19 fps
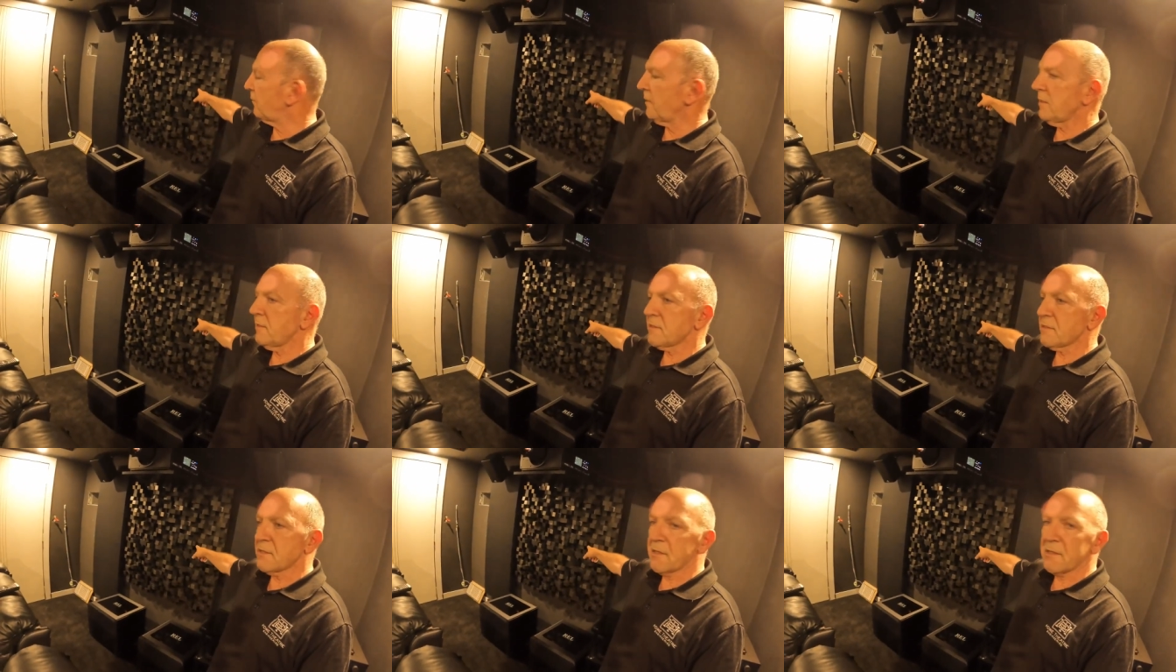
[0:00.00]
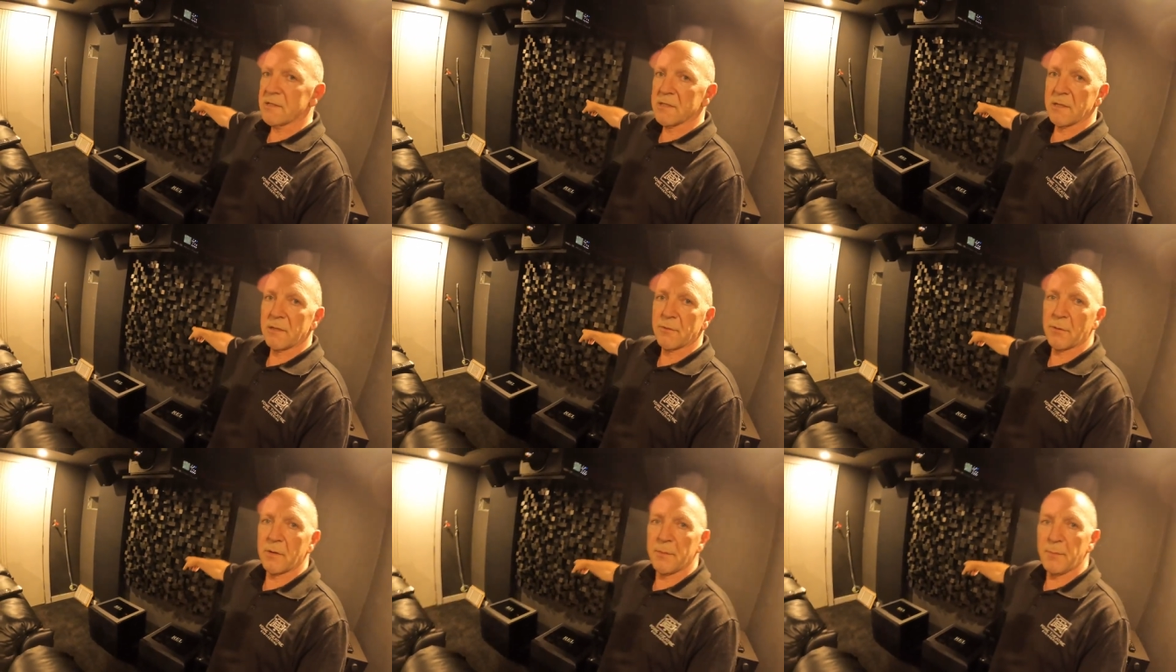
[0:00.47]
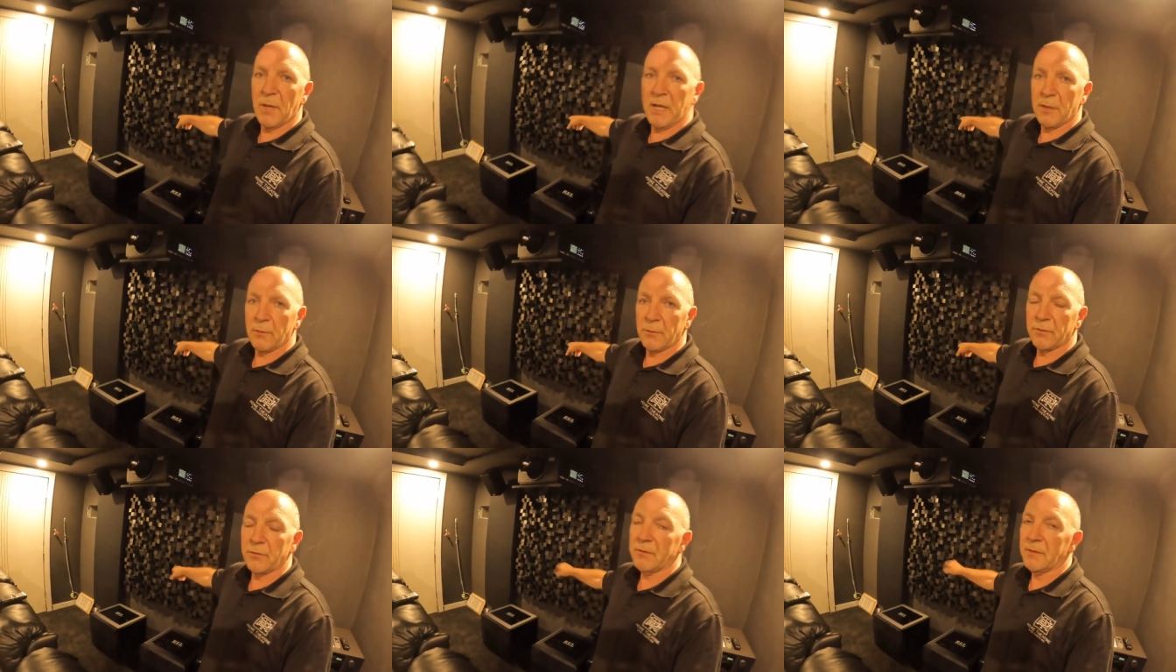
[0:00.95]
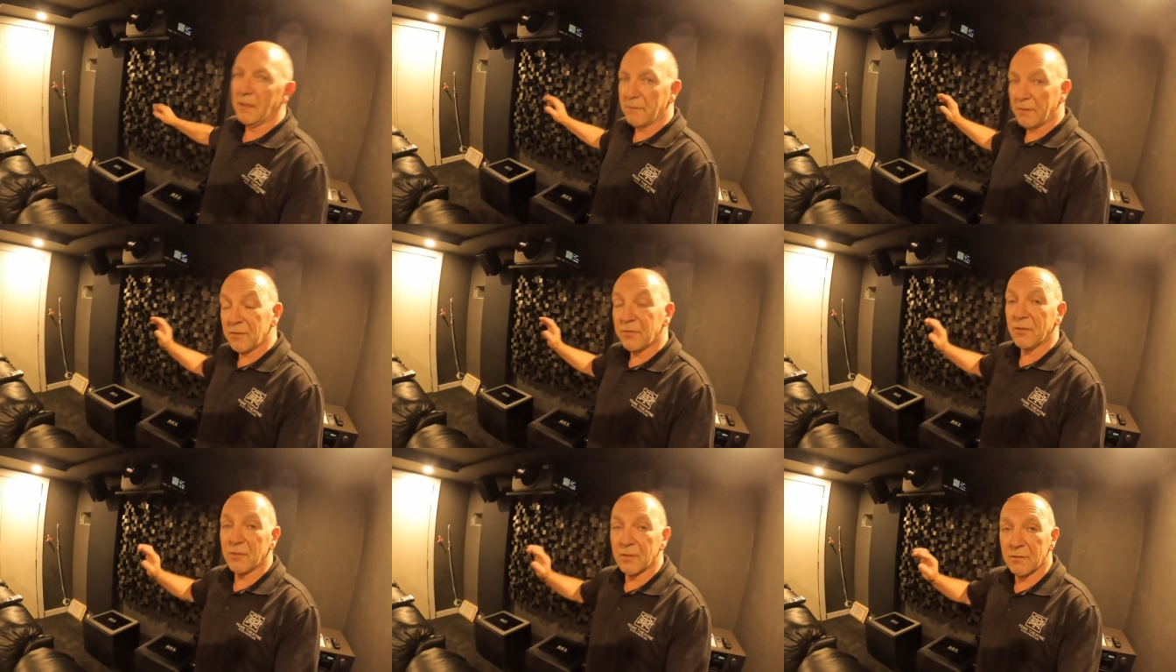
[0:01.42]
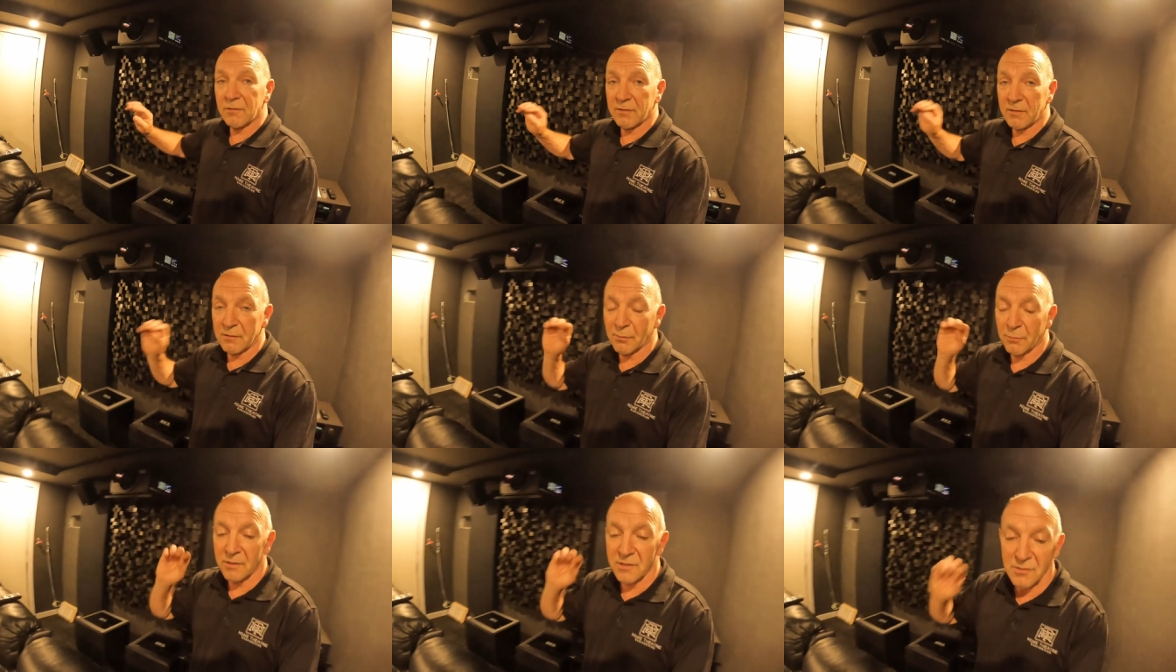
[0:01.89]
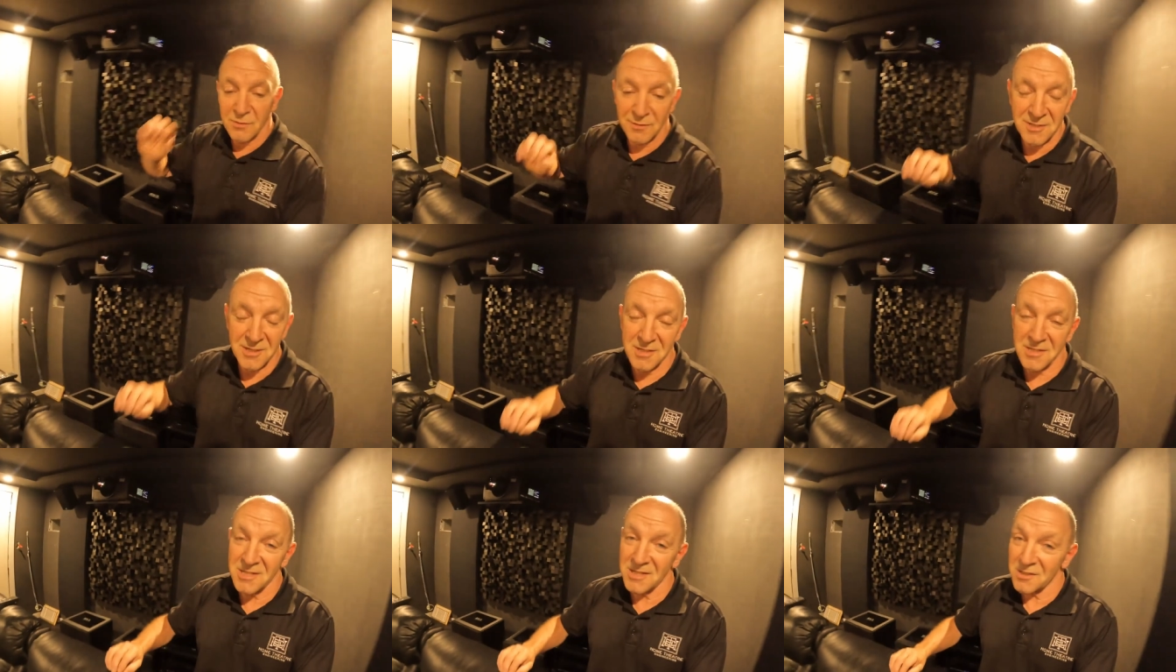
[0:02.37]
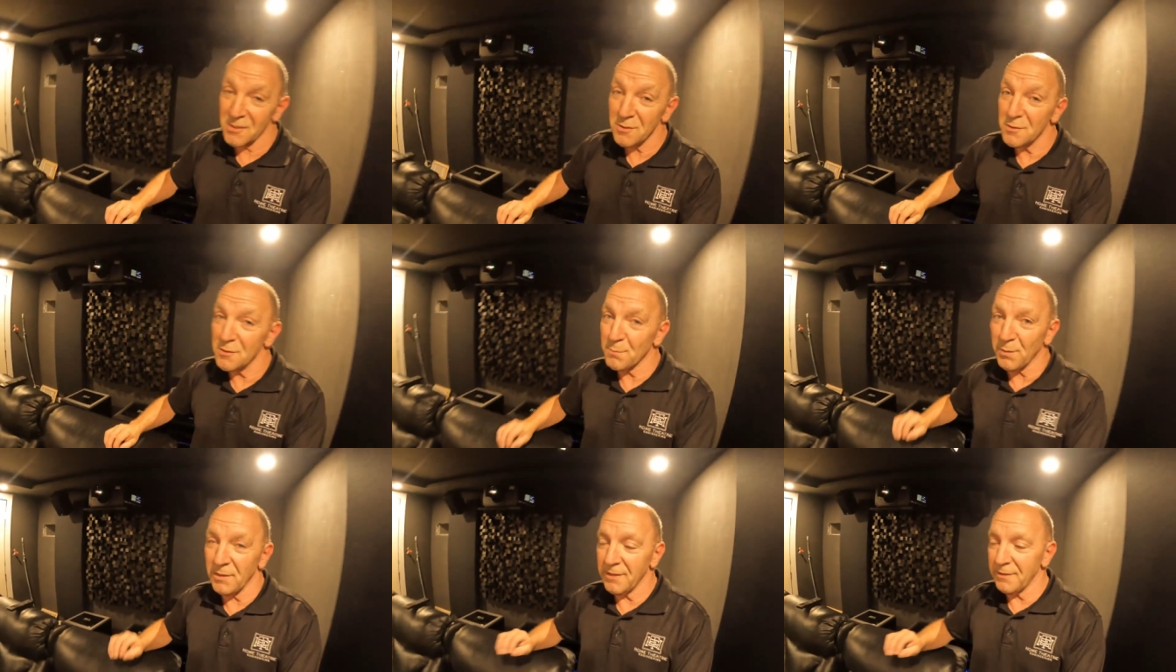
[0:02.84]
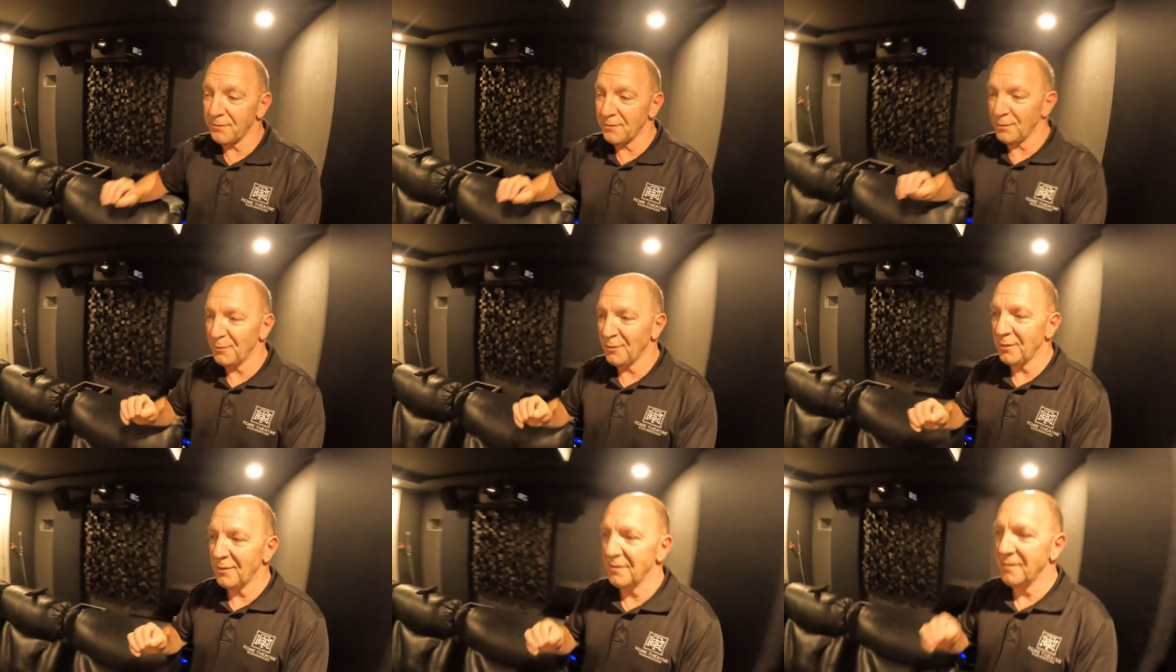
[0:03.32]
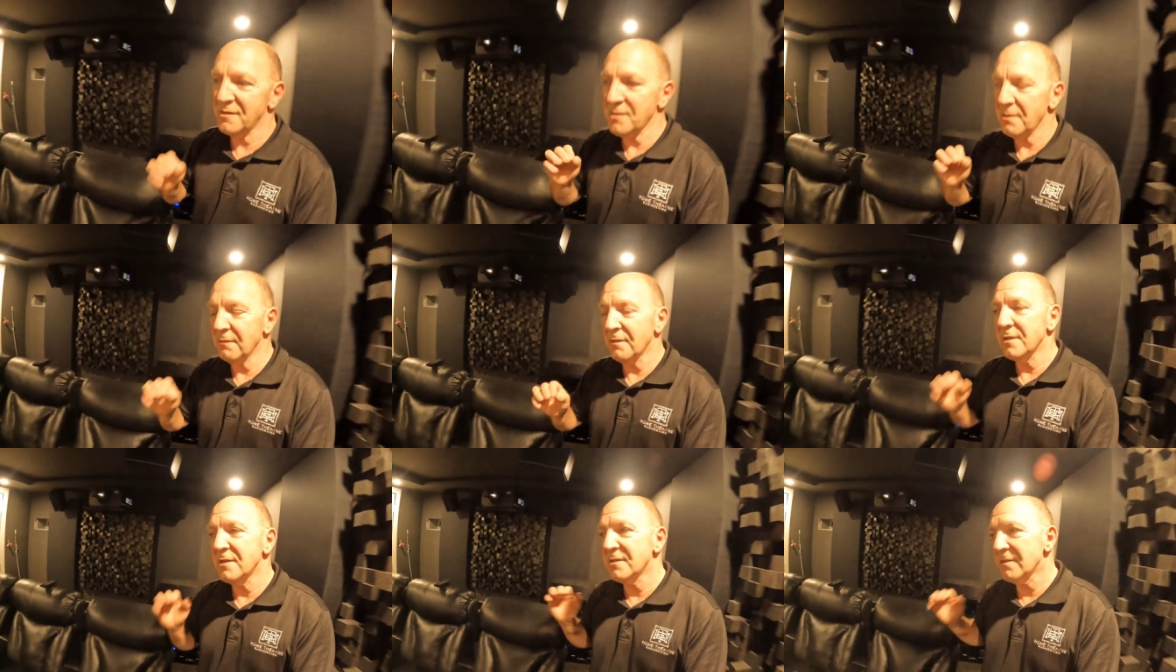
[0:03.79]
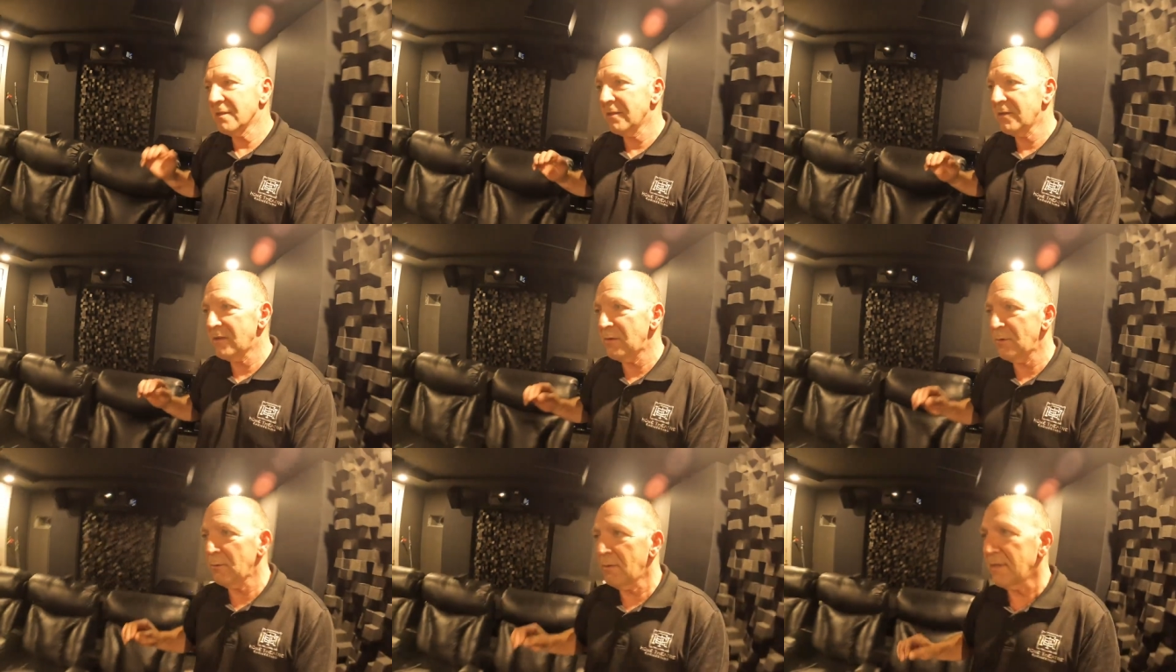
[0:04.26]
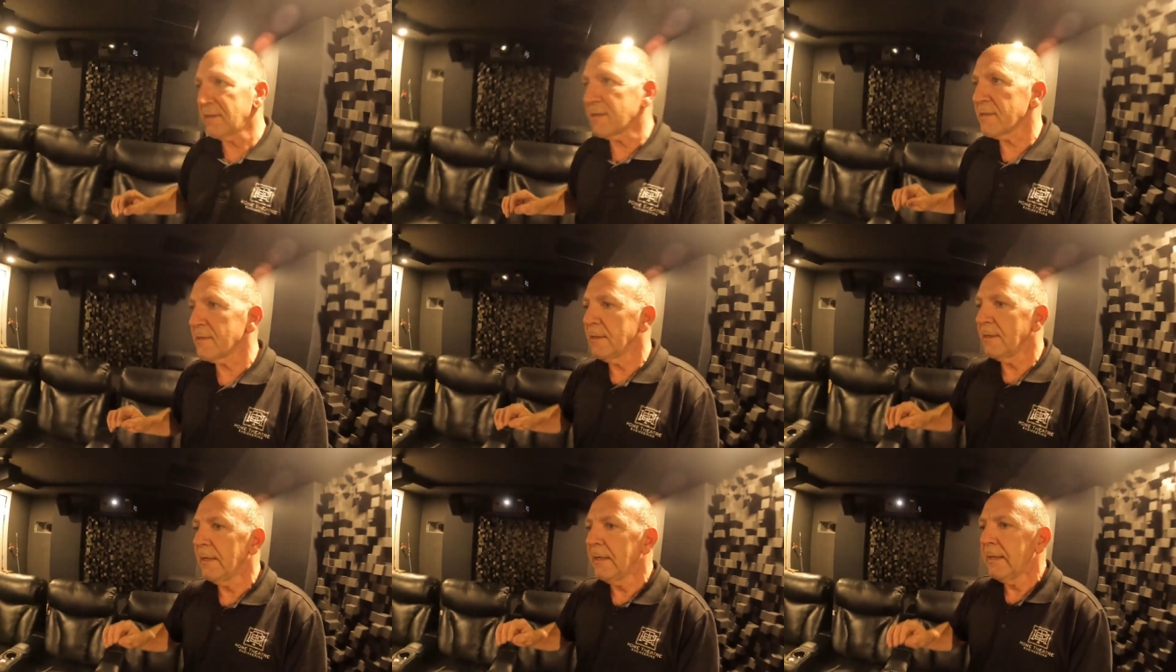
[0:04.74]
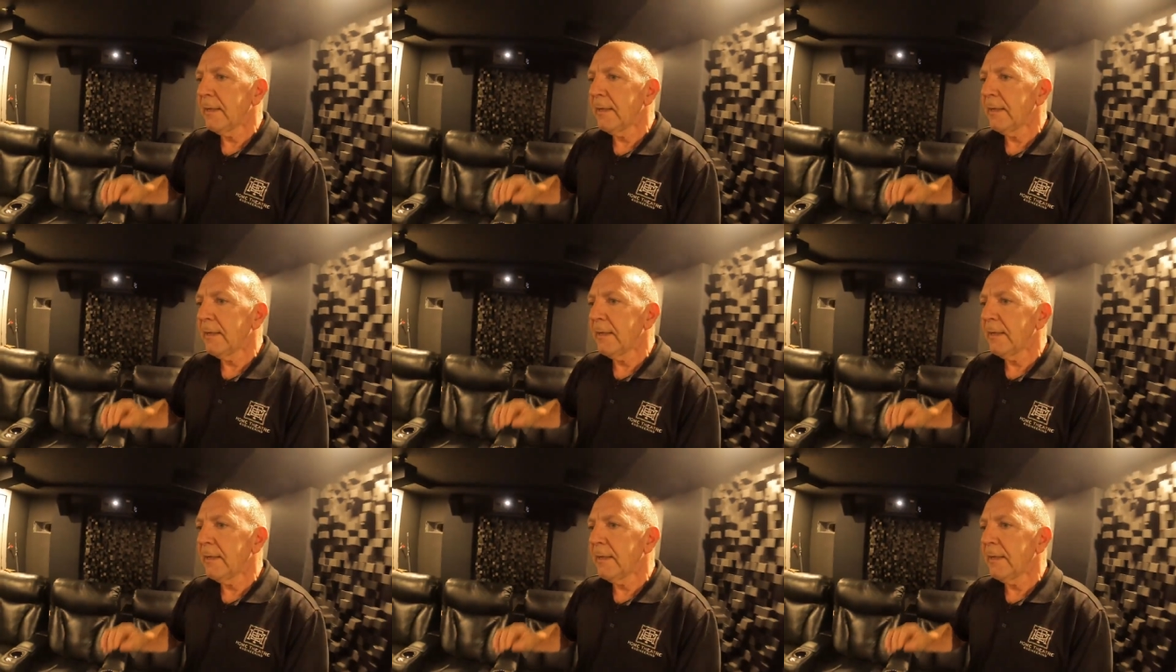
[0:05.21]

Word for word: these D C three panels. Now these are D C threes, not D C twos, believe it or not. So these are the new ones.